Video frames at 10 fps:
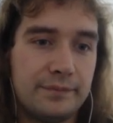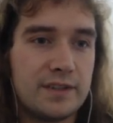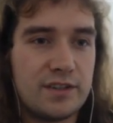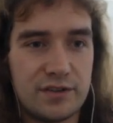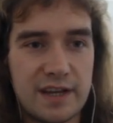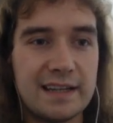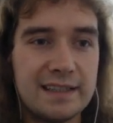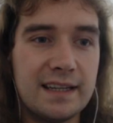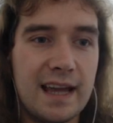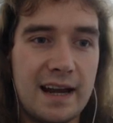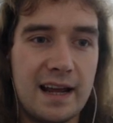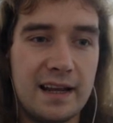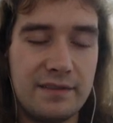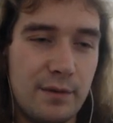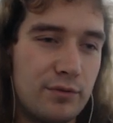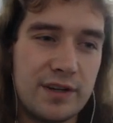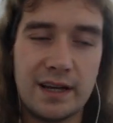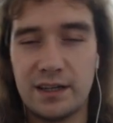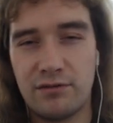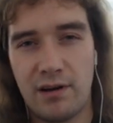So say I did get an, if I
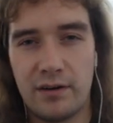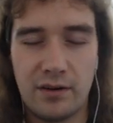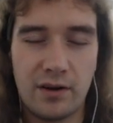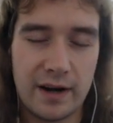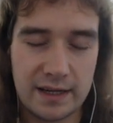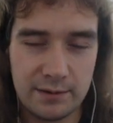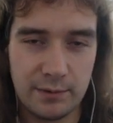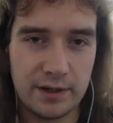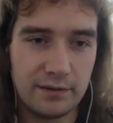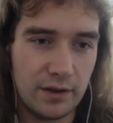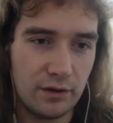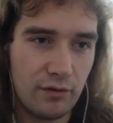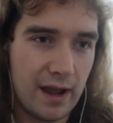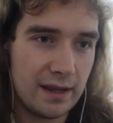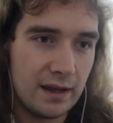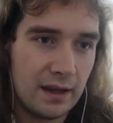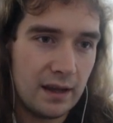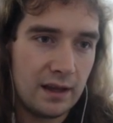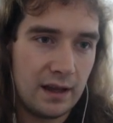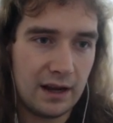protected Groudon and got an Icy Wind off on the Ray,
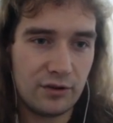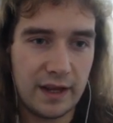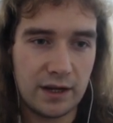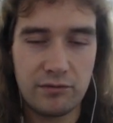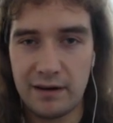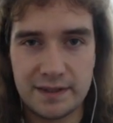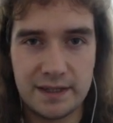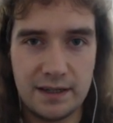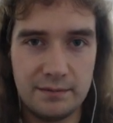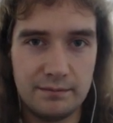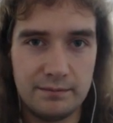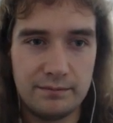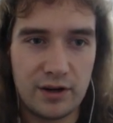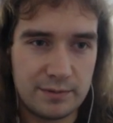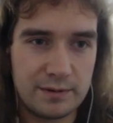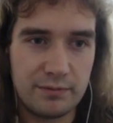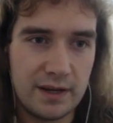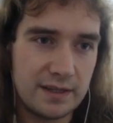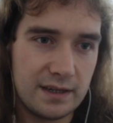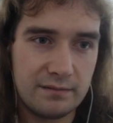I could then Gravity and Precipice
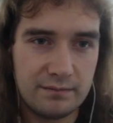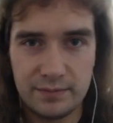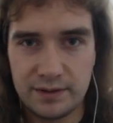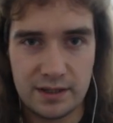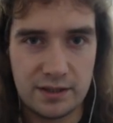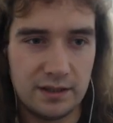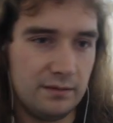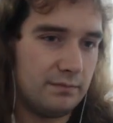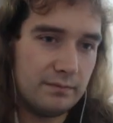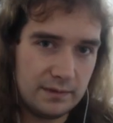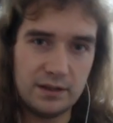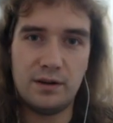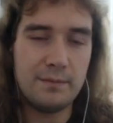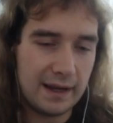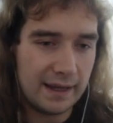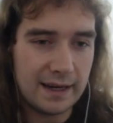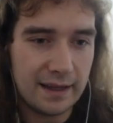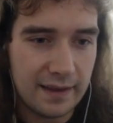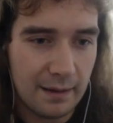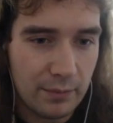Blades it. Potentially, you know, I might get
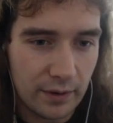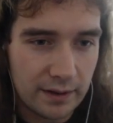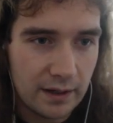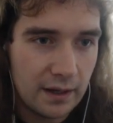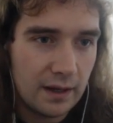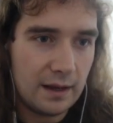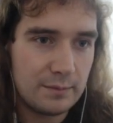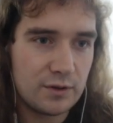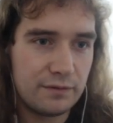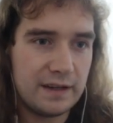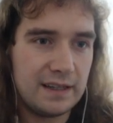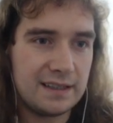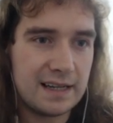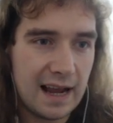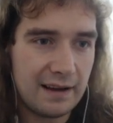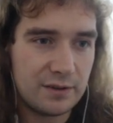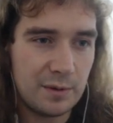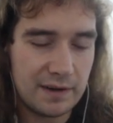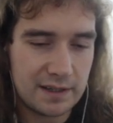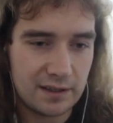it at that point. So Fini did have to
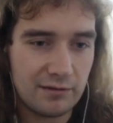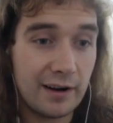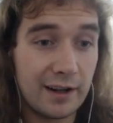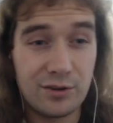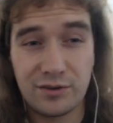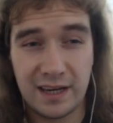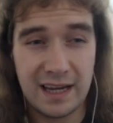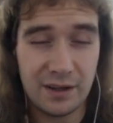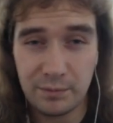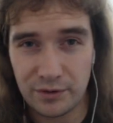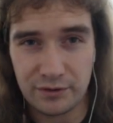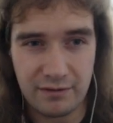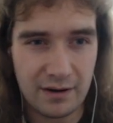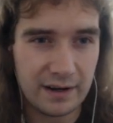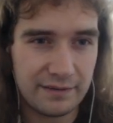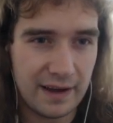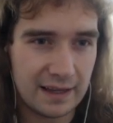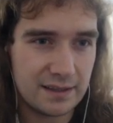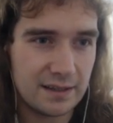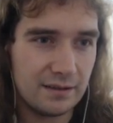be faster than Groudon. I could also Heal Pulse Groudon if I
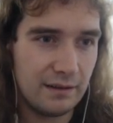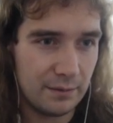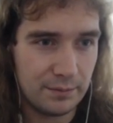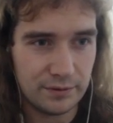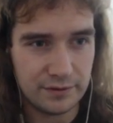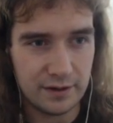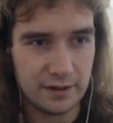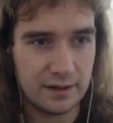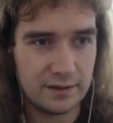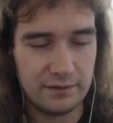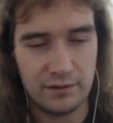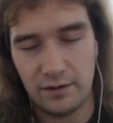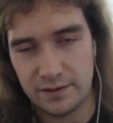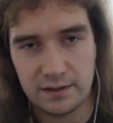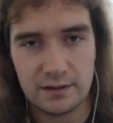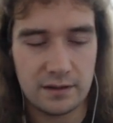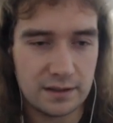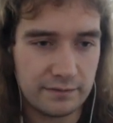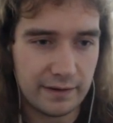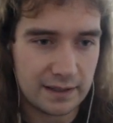had to. Heal Pulse Xerneas. Obviously
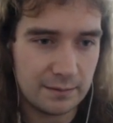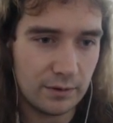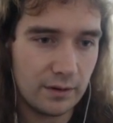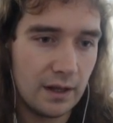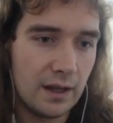Xerneas is faster, but